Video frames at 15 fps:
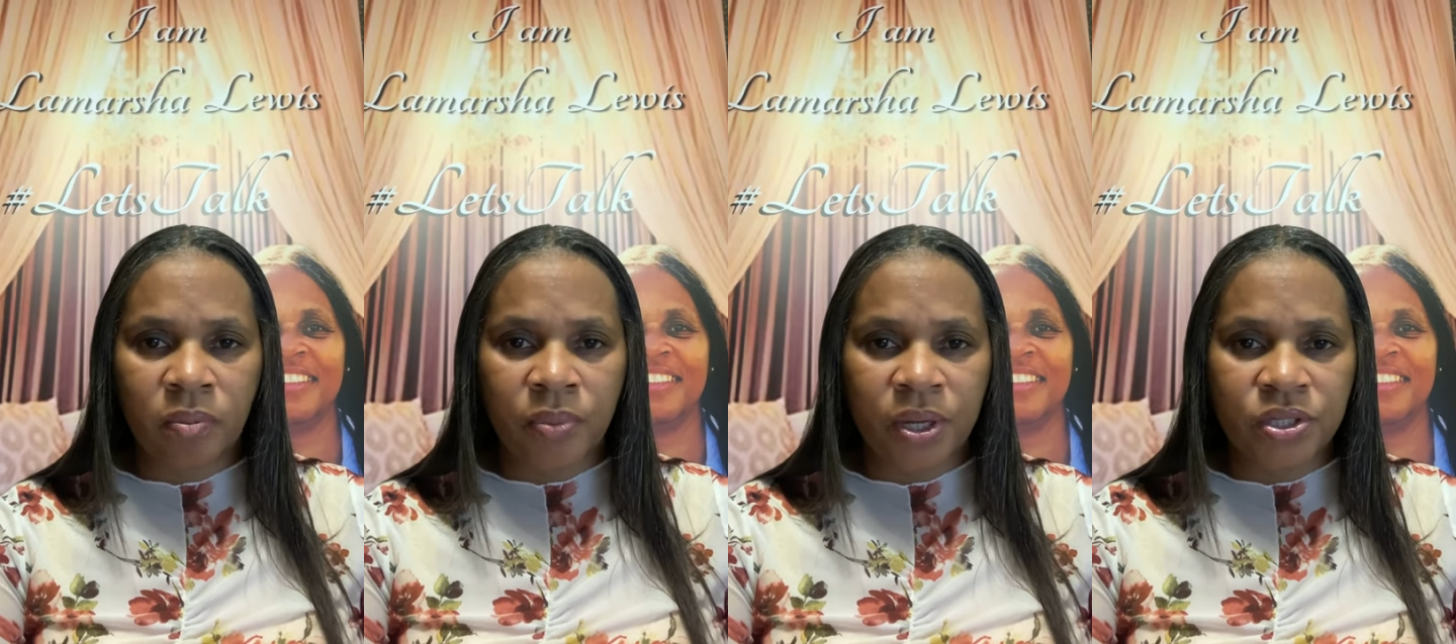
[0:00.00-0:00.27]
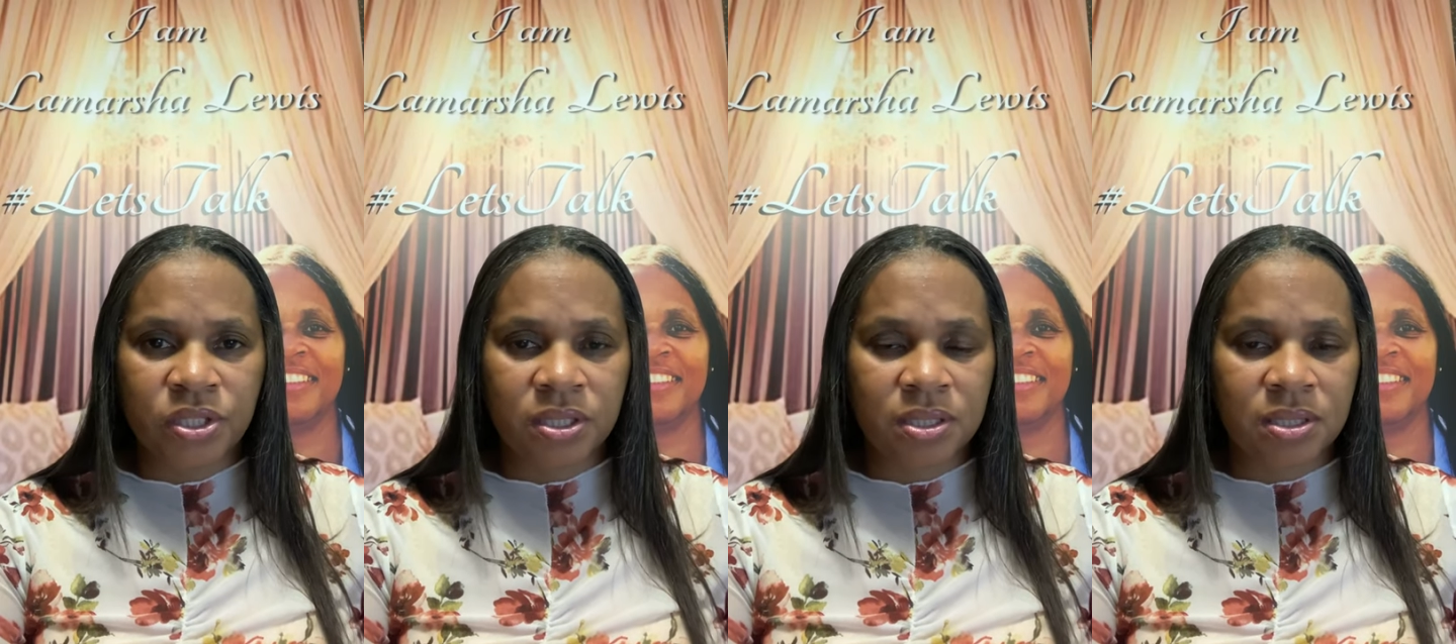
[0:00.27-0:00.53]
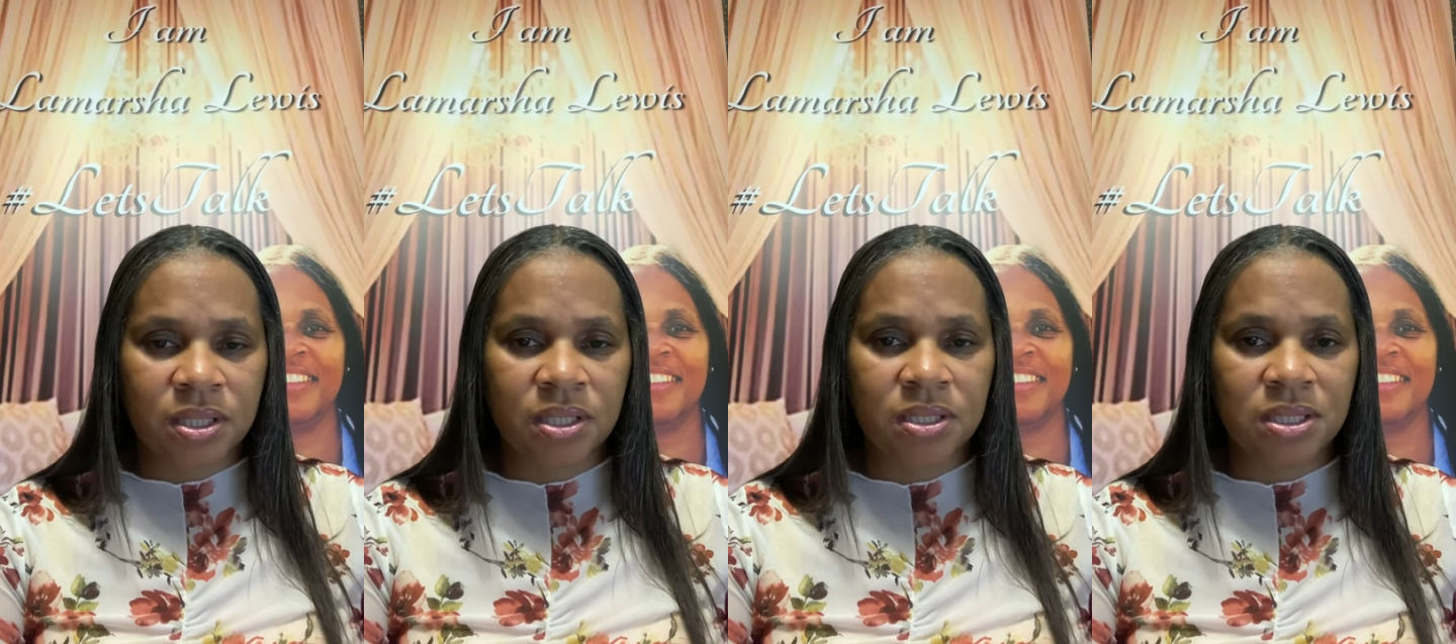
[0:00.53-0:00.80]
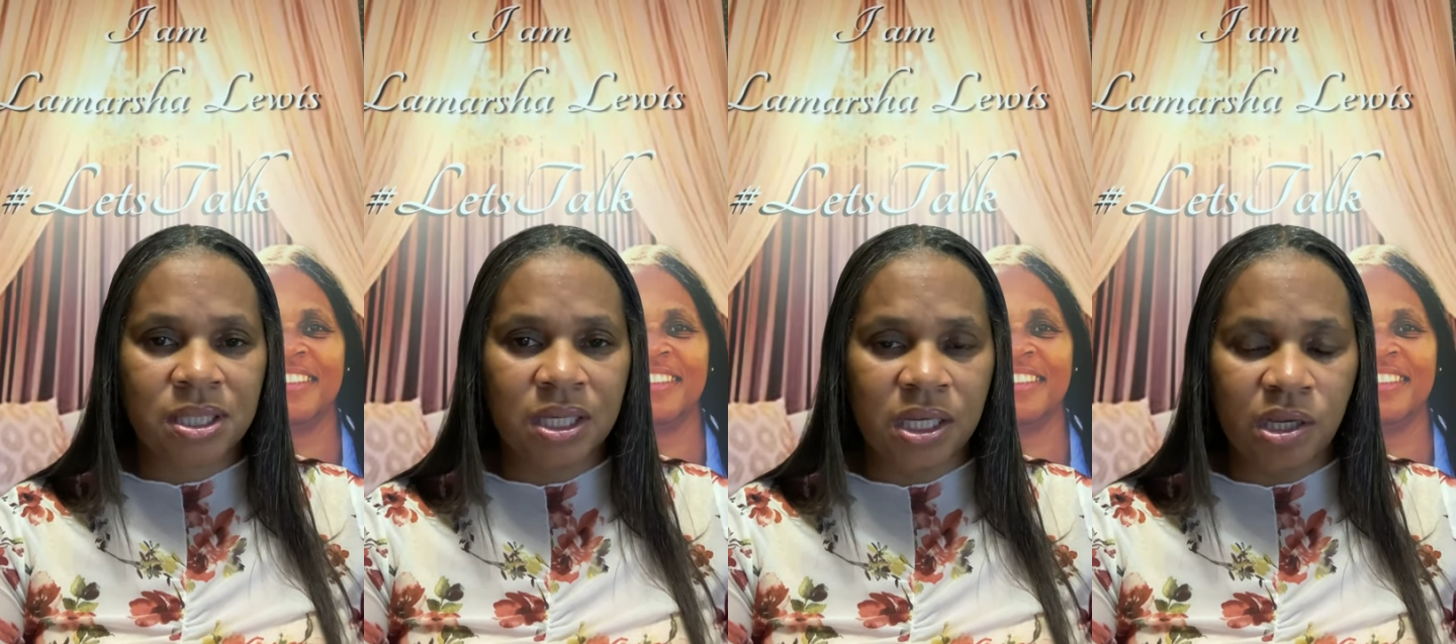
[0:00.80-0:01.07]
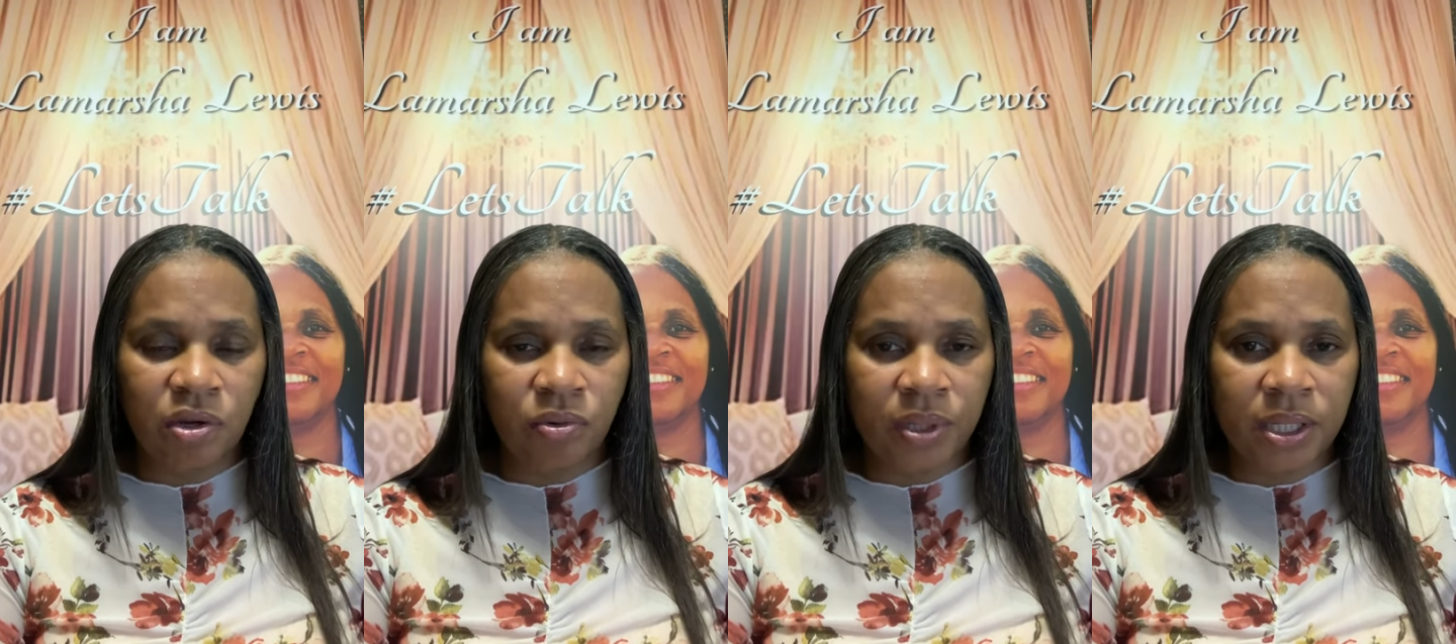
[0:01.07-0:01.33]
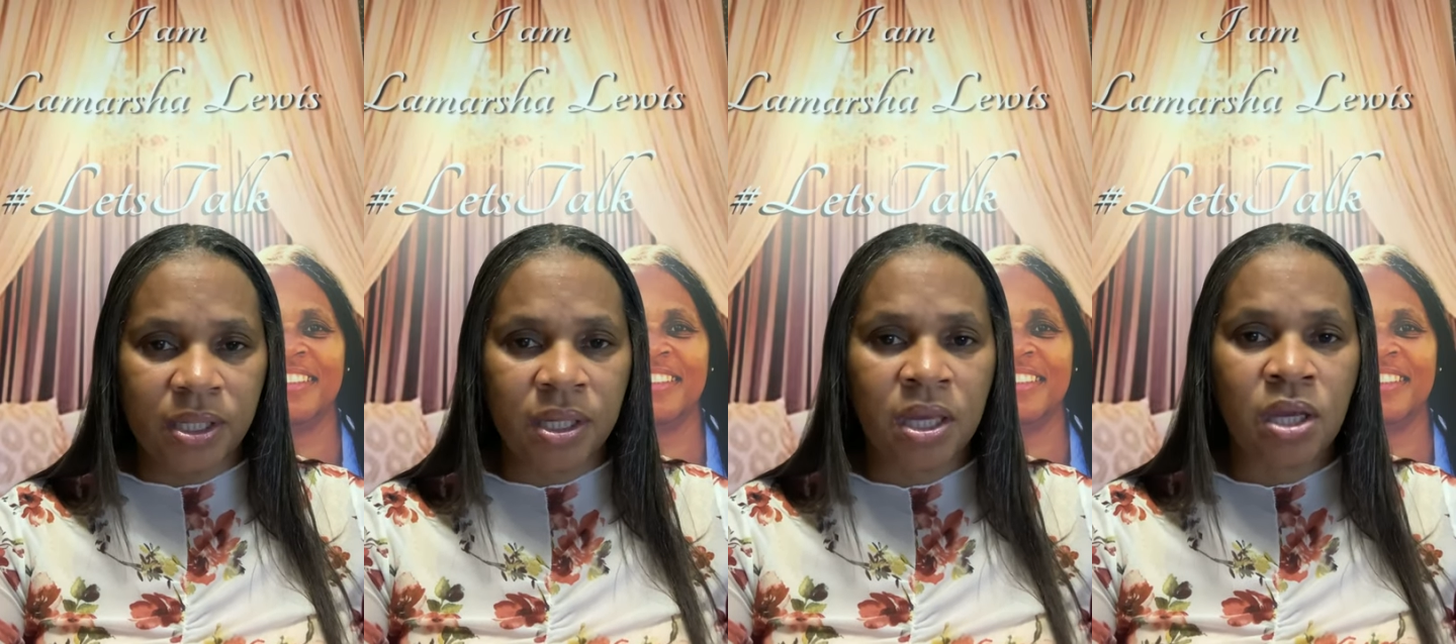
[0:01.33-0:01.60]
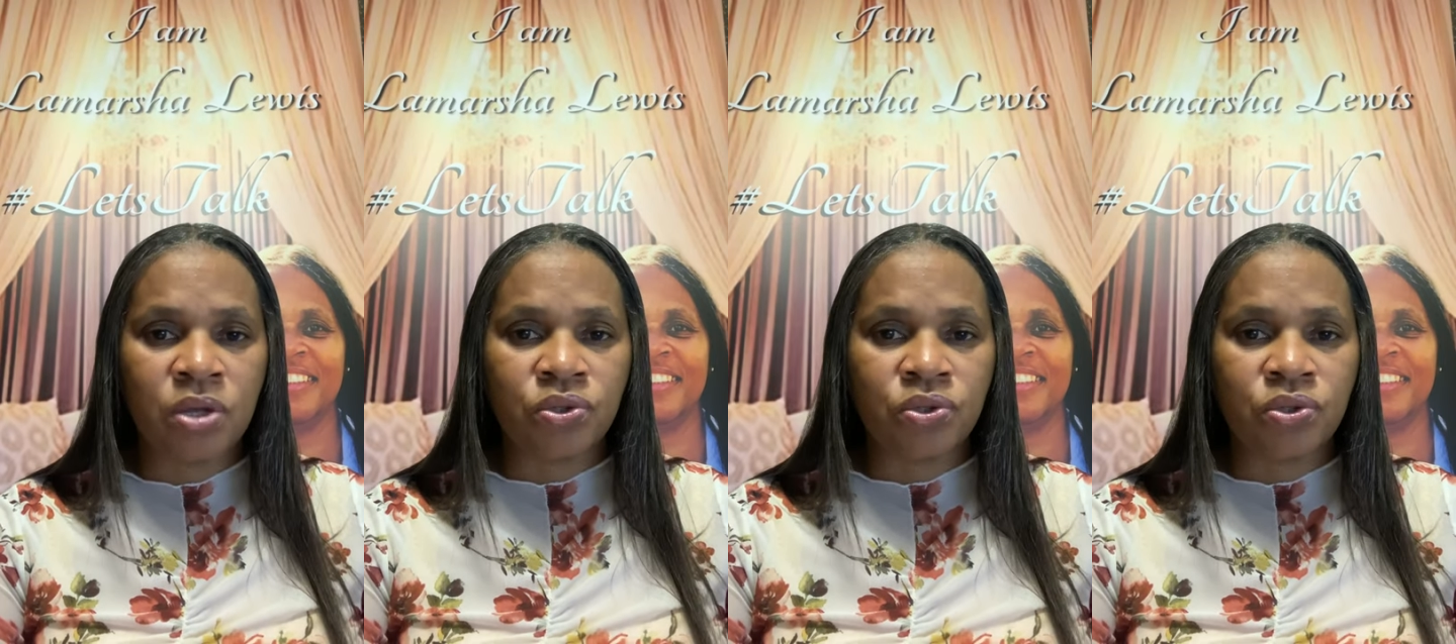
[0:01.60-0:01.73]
much and is continuing